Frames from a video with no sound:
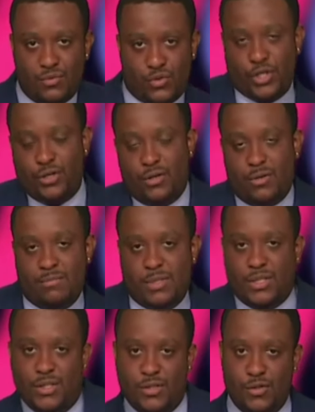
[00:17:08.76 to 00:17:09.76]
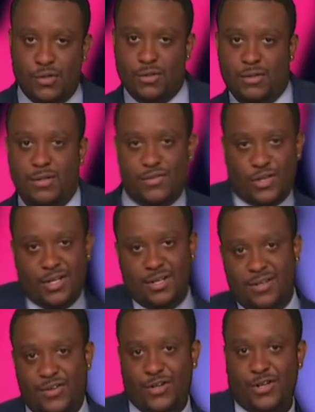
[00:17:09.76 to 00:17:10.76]
Ain't nobody tell
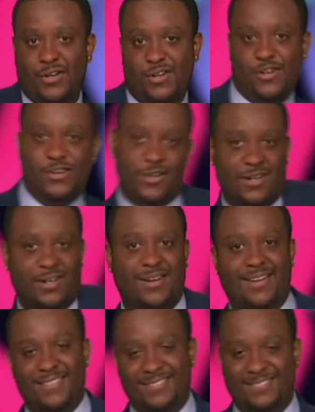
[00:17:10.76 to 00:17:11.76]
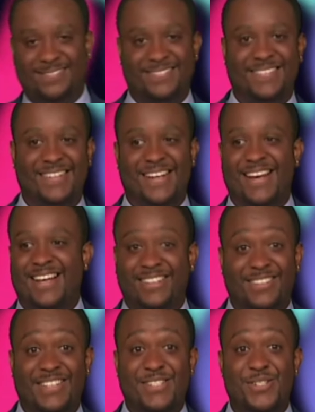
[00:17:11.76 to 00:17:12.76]
me nothing.
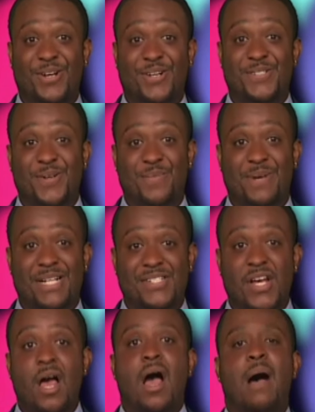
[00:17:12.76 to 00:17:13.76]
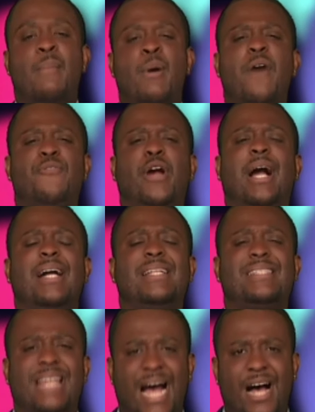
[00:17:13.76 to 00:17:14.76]
I love that song so much.
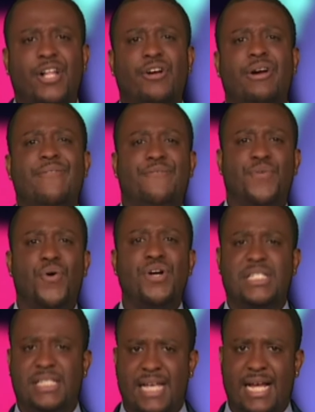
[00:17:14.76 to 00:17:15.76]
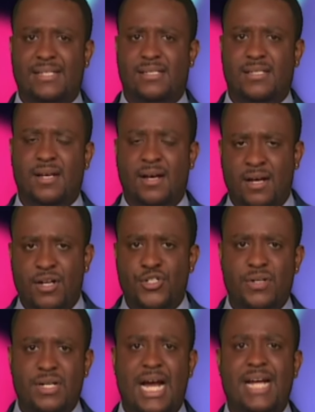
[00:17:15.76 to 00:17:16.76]
I'm offering a dollar and four
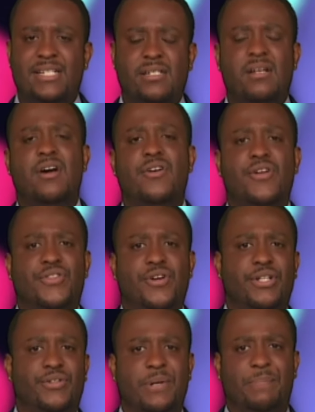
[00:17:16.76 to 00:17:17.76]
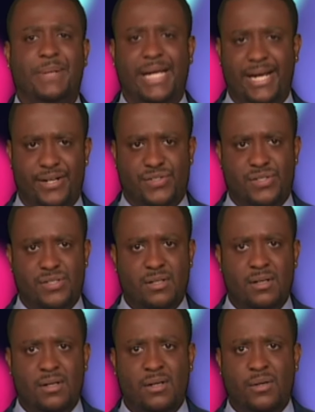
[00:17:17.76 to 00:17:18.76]
cents to
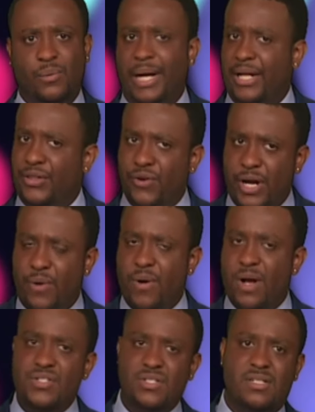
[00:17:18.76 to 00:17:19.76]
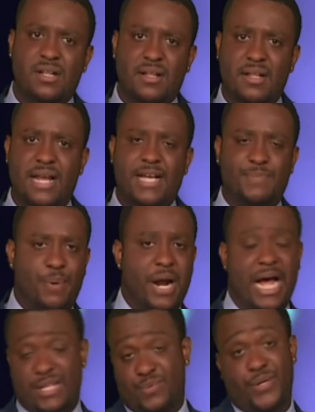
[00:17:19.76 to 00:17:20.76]
1,933 players. We got three
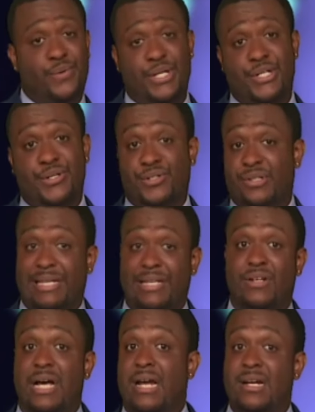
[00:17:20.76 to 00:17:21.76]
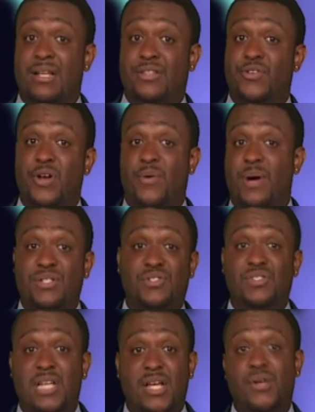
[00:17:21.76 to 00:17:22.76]
questions till the next prize. What do you want to do? You think you got
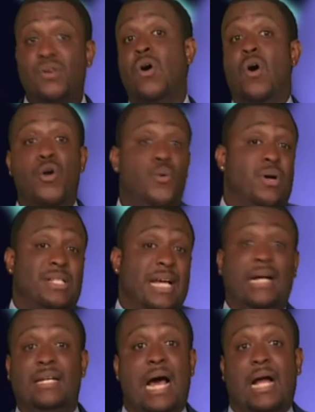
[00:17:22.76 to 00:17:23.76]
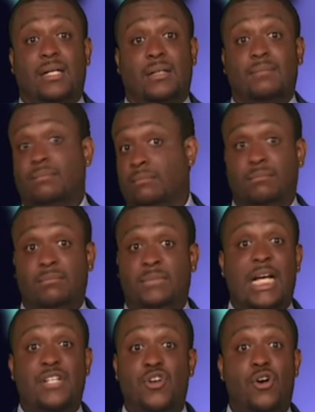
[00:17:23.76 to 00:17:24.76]
another three questions in you? Or you want to take a
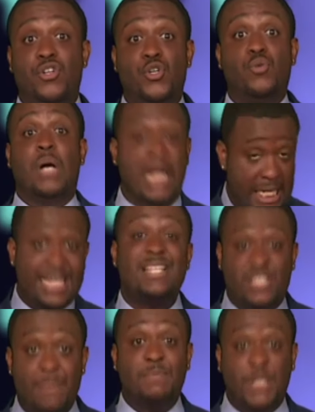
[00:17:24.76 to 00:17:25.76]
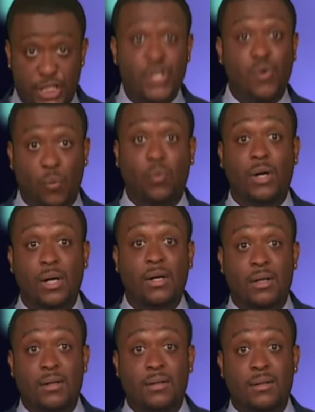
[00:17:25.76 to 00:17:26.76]
dollar? That's on you. That's
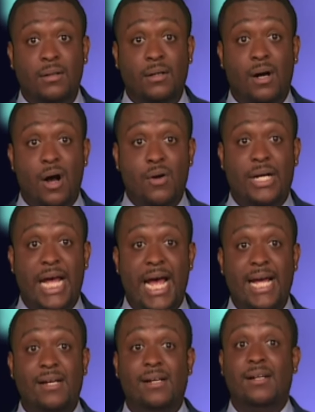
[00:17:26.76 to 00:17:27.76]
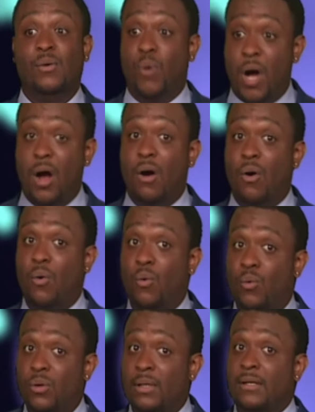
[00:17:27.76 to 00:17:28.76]
up to you. Okay?
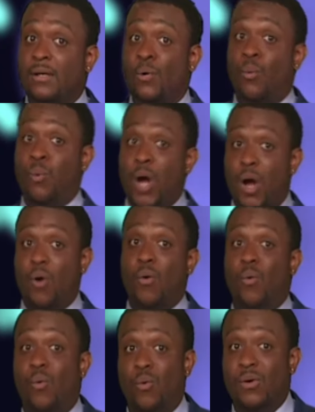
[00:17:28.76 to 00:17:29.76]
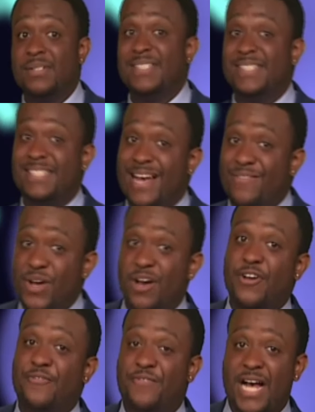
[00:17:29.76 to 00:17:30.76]
Woo! Woo!
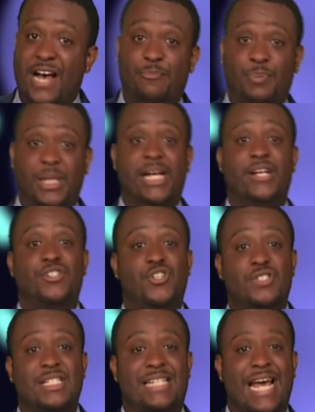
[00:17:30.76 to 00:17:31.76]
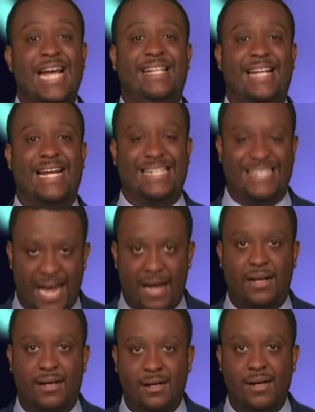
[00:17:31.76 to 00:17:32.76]
705 players chose to
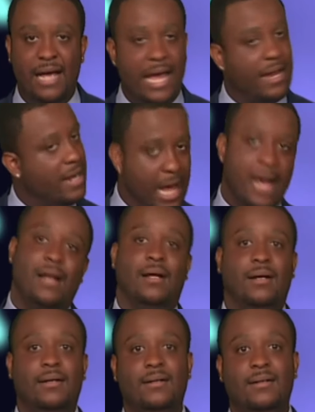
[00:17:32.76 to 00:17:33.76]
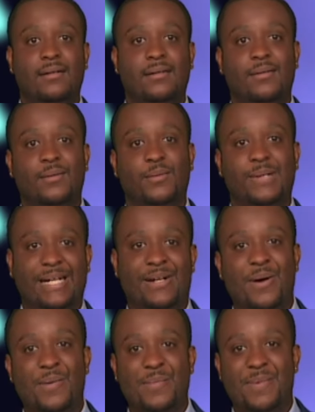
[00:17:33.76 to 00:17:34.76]
take that dollar and holla
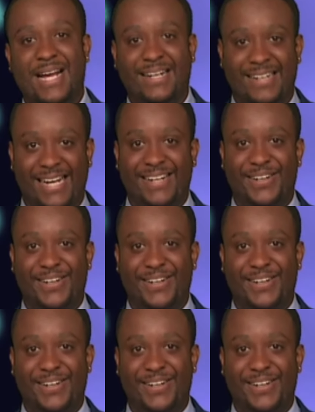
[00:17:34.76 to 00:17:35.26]
when they